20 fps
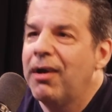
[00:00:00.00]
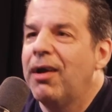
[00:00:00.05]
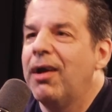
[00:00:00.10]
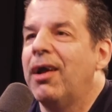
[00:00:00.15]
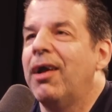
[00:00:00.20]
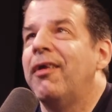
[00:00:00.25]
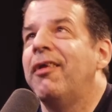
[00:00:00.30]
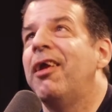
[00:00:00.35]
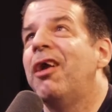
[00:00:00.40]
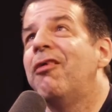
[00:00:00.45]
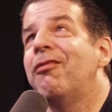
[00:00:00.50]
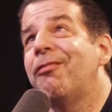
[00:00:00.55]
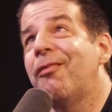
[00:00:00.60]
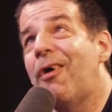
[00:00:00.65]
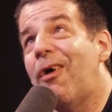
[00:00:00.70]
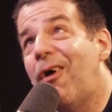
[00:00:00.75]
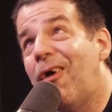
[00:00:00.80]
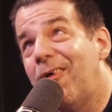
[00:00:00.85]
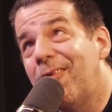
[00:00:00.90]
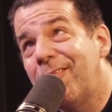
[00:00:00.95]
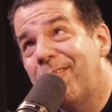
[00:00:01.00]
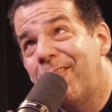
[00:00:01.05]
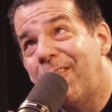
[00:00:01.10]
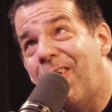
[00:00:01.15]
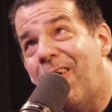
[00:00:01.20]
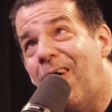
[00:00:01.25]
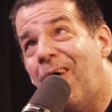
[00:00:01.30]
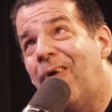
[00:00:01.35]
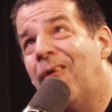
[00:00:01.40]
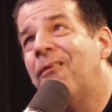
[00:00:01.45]
there's
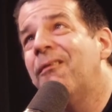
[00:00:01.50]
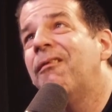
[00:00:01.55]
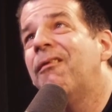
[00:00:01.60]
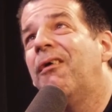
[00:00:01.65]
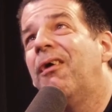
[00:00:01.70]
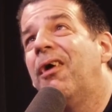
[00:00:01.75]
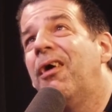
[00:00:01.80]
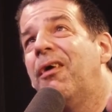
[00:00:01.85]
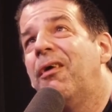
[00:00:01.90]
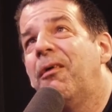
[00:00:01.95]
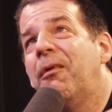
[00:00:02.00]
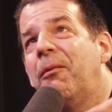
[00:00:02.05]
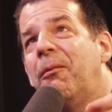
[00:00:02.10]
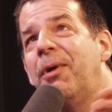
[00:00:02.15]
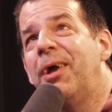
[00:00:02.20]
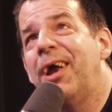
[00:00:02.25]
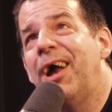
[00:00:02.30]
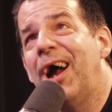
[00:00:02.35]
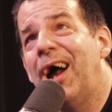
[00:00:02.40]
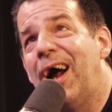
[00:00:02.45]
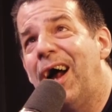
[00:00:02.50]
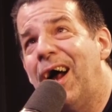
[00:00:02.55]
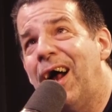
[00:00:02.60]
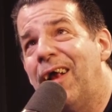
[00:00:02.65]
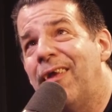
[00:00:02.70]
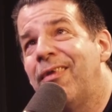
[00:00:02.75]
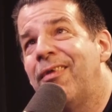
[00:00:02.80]
also, we had